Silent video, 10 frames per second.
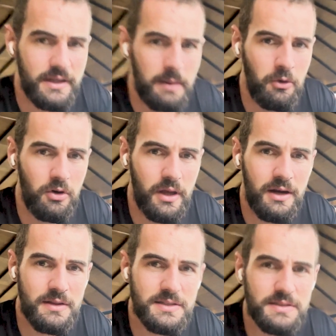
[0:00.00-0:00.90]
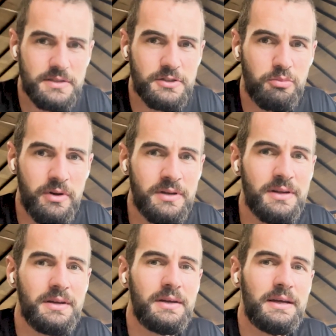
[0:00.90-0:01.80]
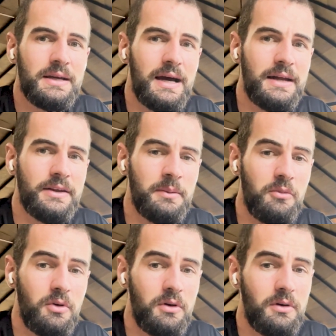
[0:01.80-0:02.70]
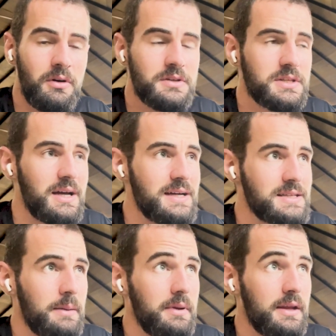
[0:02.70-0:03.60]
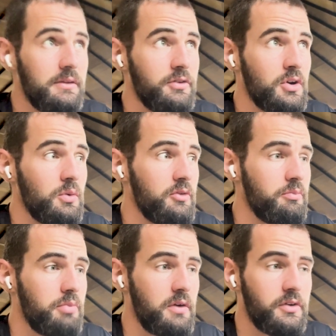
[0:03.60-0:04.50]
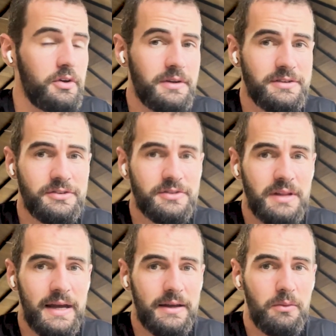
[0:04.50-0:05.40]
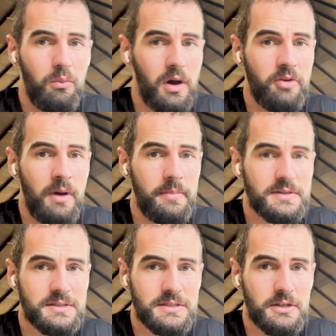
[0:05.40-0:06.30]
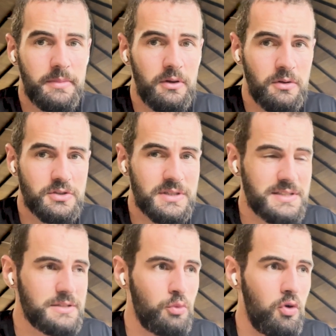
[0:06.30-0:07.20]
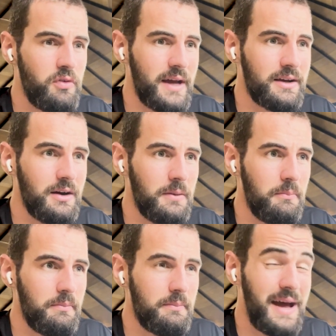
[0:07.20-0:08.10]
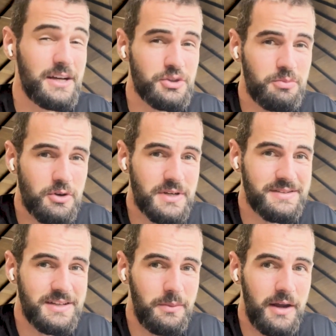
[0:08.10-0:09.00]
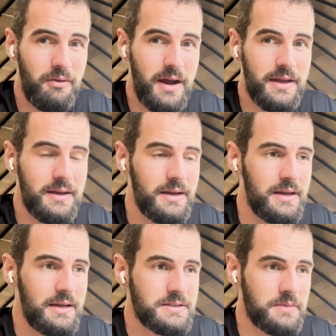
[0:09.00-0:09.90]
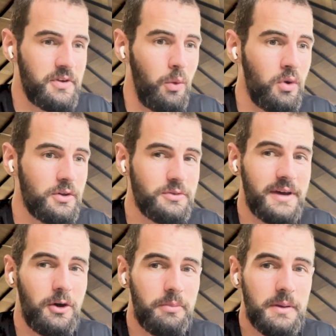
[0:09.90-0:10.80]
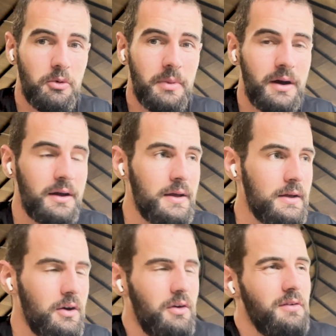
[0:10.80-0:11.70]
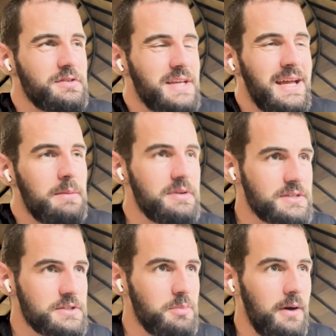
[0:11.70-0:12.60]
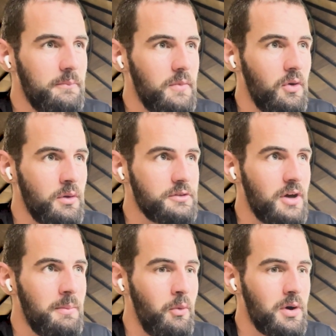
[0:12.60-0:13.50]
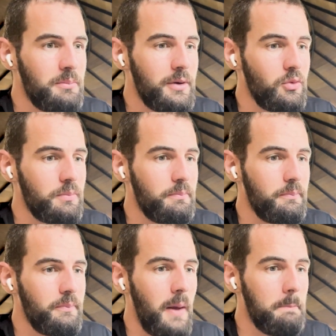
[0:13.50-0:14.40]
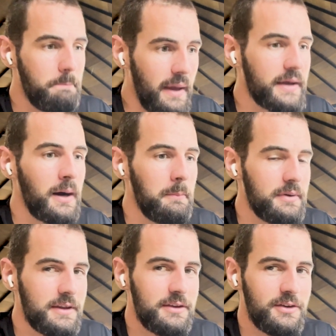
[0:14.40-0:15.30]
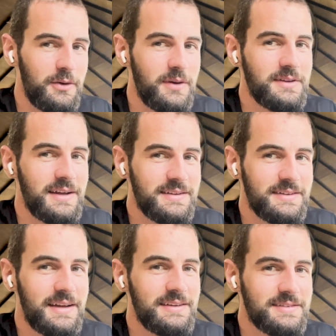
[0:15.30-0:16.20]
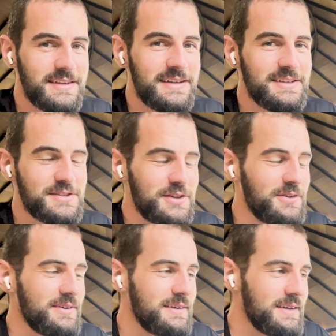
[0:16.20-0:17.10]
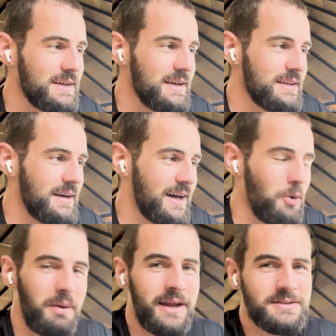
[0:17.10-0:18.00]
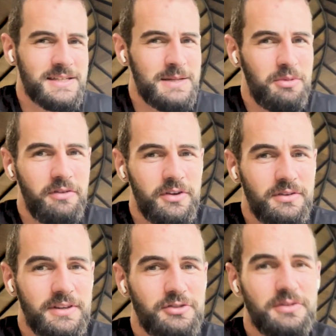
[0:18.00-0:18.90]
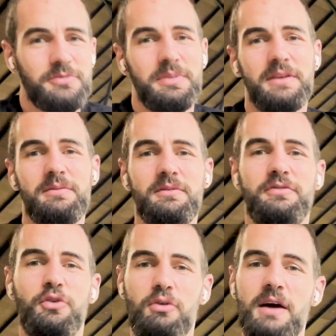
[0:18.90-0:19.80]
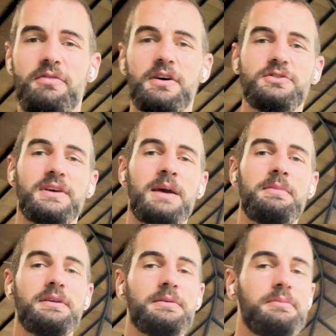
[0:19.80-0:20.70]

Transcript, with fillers: I'm not looking at this as a sprint. And um, honestly, guys, I believe you know with Brotherhood, this is like one of my businesses I'll be launching. This is more of like a passion project in a way, right? Something I want to do to help people, but oh, obviously any business, but long term, I want to build a big company, you know, and, and, and sell it. So I don't plan on selling Brotherhood. This will just be forever. Do you get me?